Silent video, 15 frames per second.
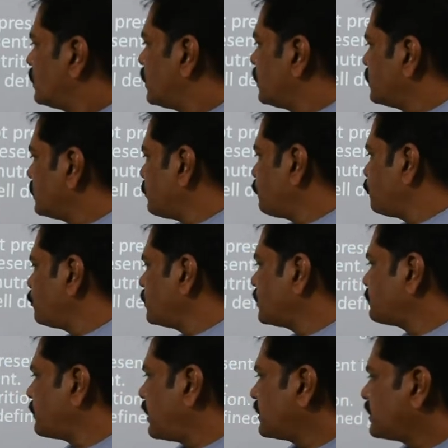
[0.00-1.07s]
the reserve food
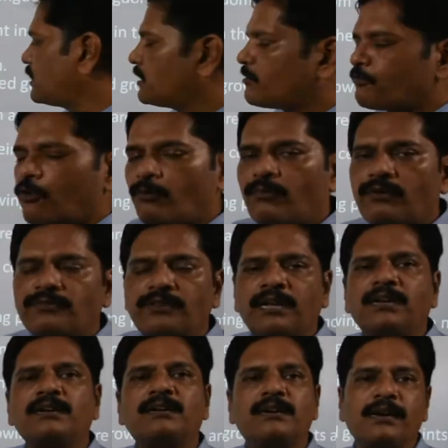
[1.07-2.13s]
is present in the form of
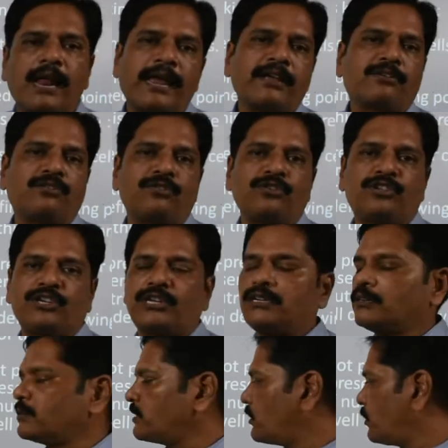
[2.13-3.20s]
the
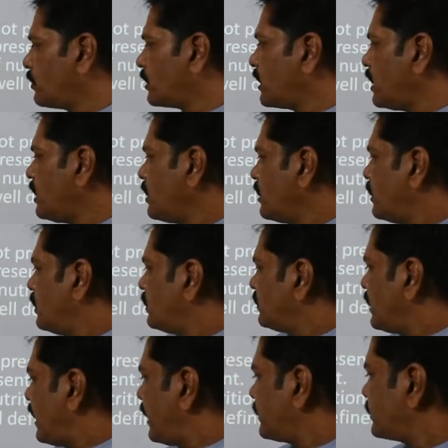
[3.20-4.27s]
glycogen. Okay,
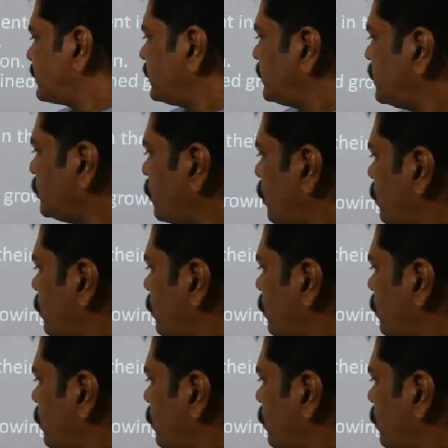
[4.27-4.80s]
the excretory